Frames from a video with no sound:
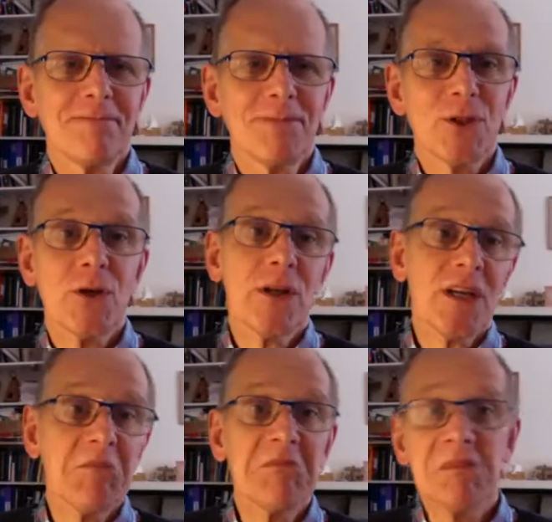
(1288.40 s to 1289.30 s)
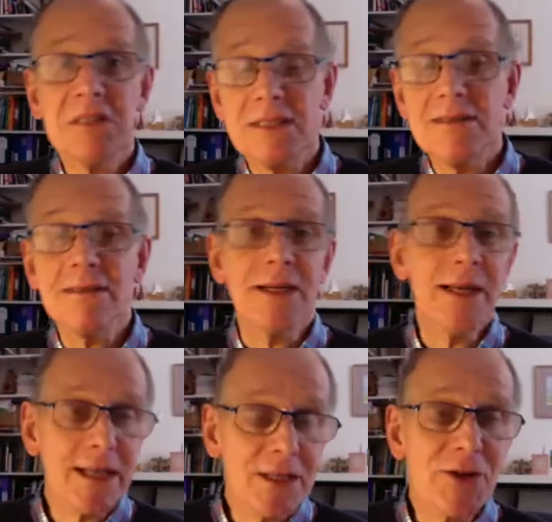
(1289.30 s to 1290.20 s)
So you think, all
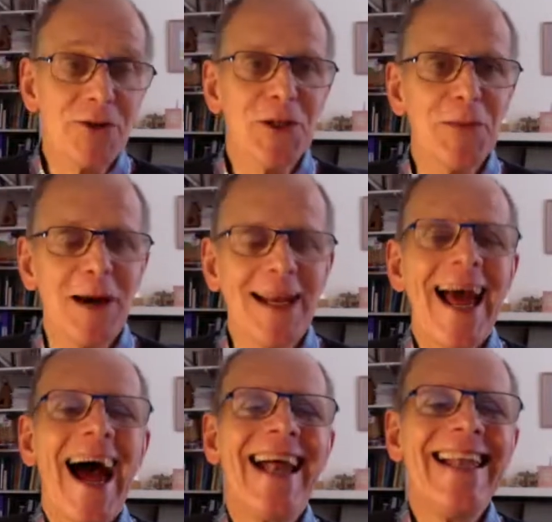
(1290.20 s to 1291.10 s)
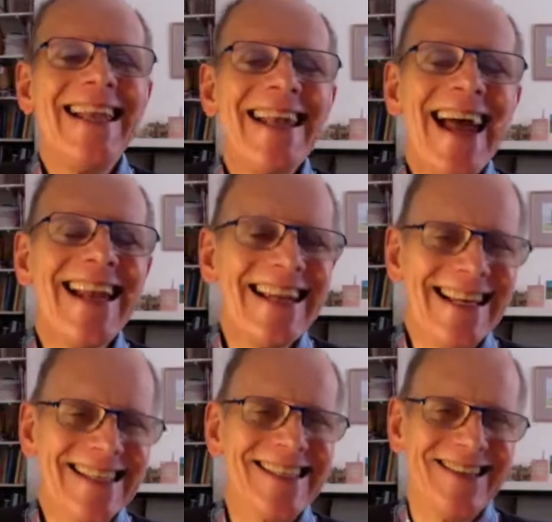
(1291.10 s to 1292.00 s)
right, that's not too bad. And then
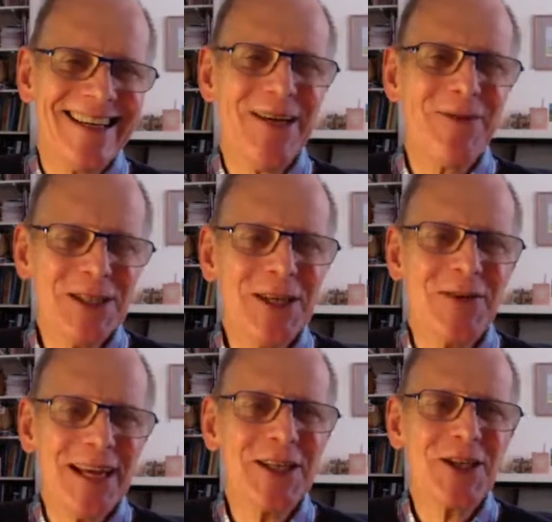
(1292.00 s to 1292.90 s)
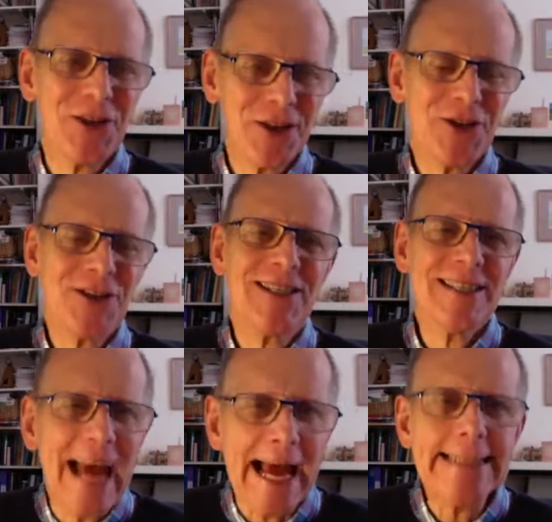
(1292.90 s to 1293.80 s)
this guy who was doing the instructions
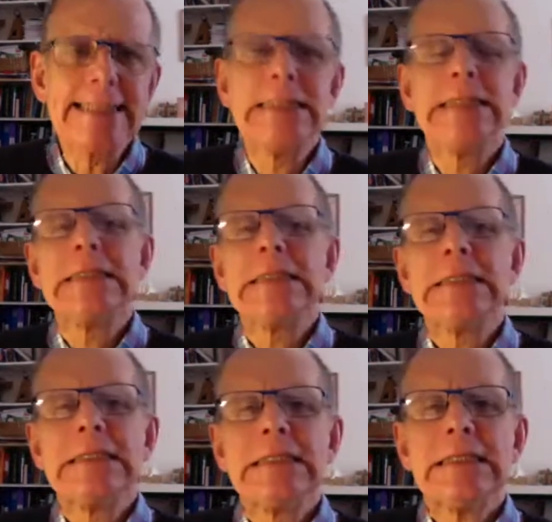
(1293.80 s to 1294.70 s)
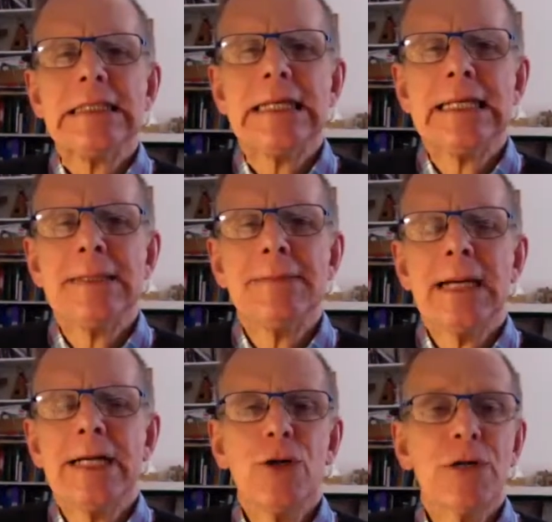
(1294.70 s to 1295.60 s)
said,
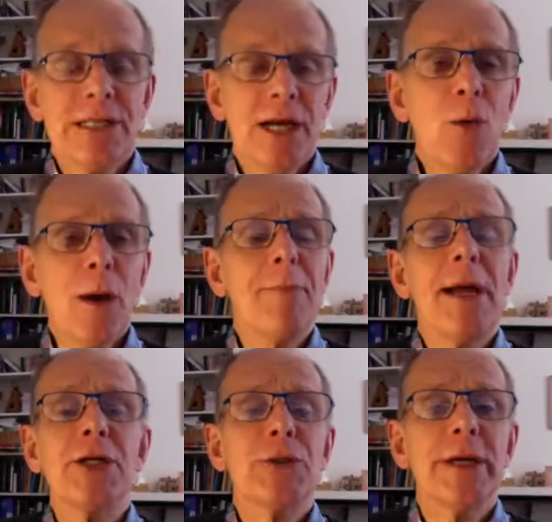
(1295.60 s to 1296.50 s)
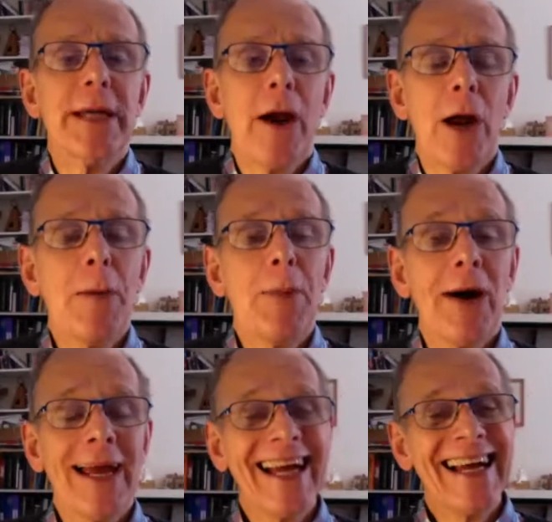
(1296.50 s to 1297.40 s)
and you can tell when bears are in the area
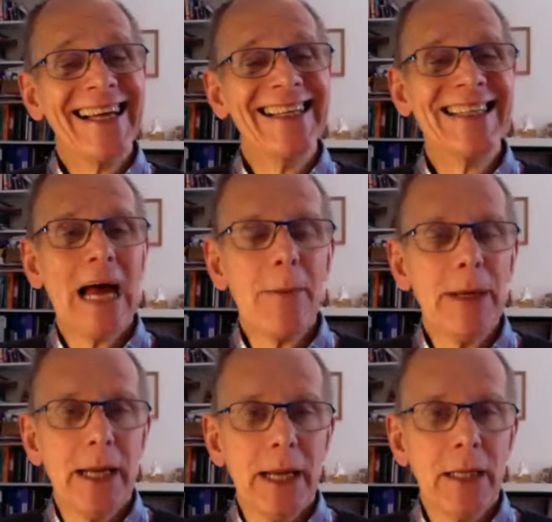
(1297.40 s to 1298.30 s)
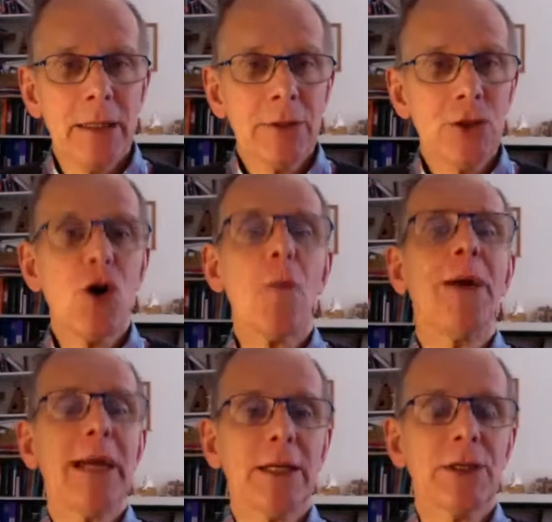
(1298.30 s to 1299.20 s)
by examining the
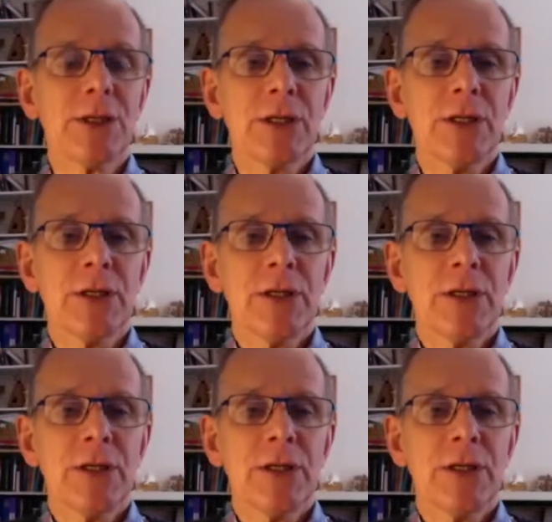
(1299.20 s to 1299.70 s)
droppings.